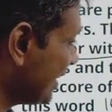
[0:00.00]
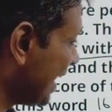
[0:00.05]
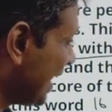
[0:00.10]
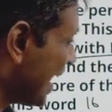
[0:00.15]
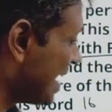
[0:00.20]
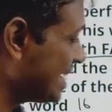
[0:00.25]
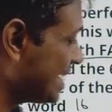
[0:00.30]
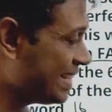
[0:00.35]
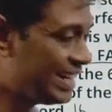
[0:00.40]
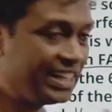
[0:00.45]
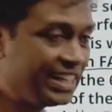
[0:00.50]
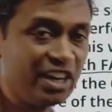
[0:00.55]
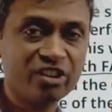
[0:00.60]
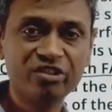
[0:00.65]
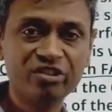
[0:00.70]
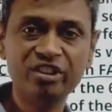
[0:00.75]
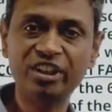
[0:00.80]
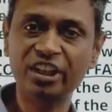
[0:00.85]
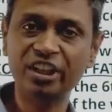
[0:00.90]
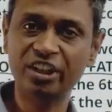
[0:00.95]
and 18
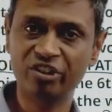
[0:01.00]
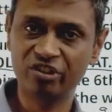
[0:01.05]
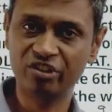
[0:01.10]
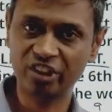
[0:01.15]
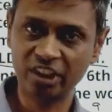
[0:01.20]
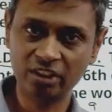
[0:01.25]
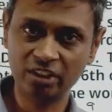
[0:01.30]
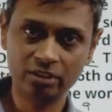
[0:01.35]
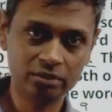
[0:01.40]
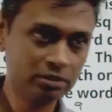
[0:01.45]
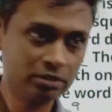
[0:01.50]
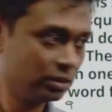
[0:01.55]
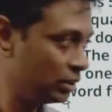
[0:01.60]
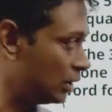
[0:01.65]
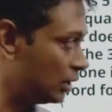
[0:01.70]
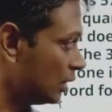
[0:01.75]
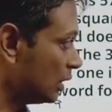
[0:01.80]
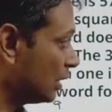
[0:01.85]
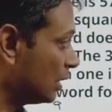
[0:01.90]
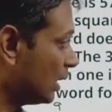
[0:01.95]
are sitting inside.
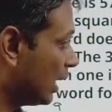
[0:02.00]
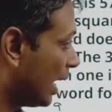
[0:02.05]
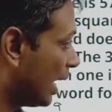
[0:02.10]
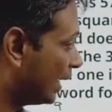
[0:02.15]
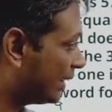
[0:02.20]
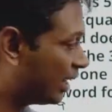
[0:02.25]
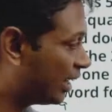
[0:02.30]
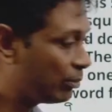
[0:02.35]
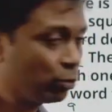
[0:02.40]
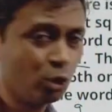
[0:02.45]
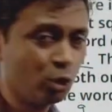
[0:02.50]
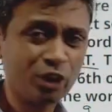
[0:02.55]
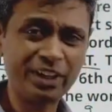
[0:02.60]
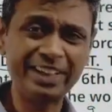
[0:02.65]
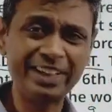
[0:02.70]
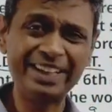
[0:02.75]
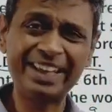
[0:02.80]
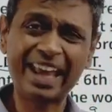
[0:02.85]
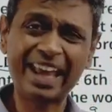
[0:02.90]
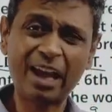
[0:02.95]
And then I'm going
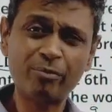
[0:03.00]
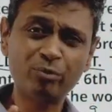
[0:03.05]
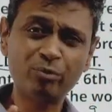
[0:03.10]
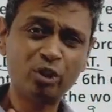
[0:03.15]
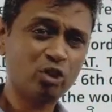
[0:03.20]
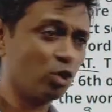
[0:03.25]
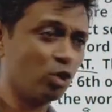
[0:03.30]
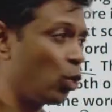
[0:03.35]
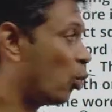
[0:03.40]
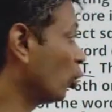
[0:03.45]
to recap this